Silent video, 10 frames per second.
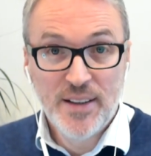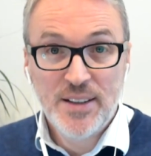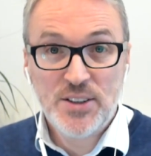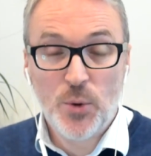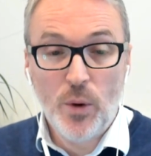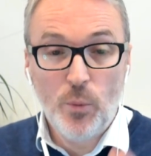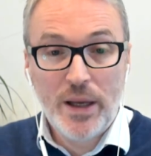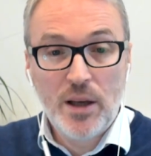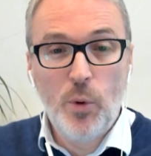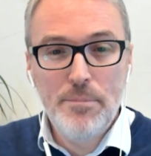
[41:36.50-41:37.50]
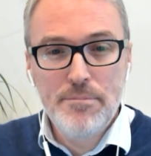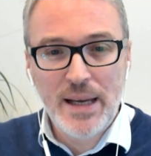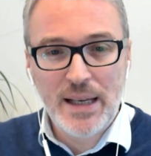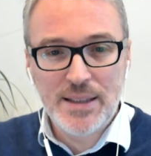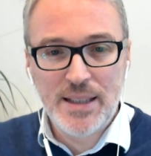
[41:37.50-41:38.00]
So we're
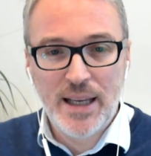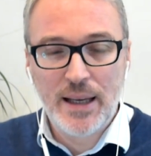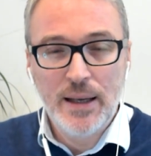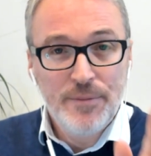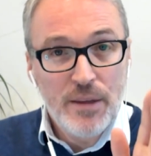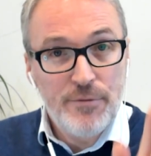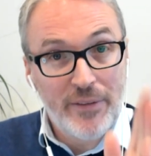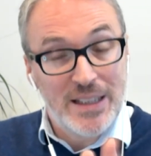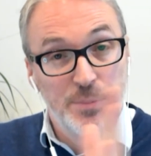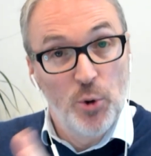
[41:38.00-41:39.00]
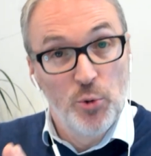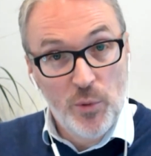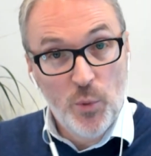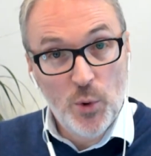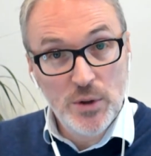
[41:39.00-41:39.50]
mixing very small
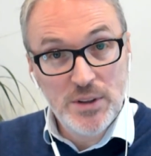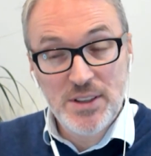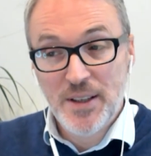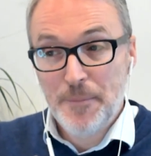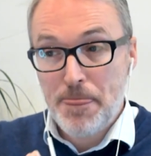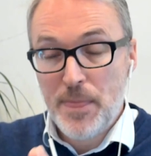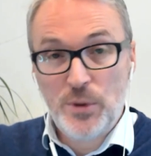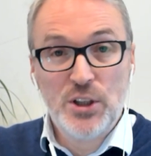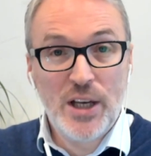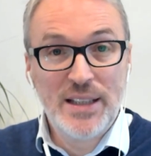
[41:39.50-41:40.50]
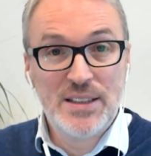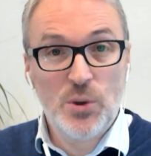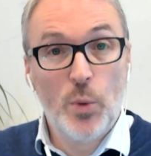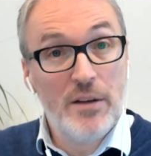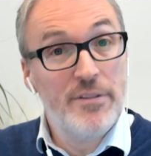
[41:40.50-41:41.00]
rewards with a chance to
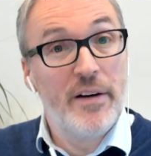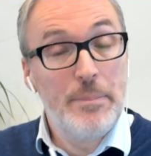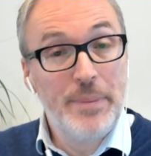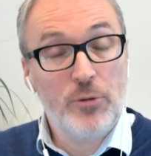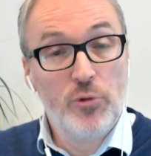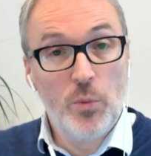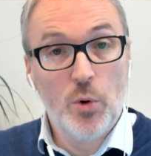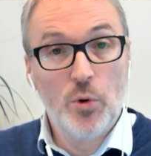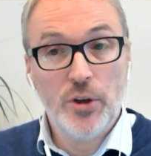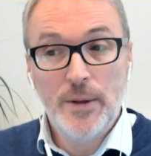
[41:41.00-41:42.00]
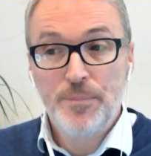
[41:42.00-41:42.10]
win a very big reward.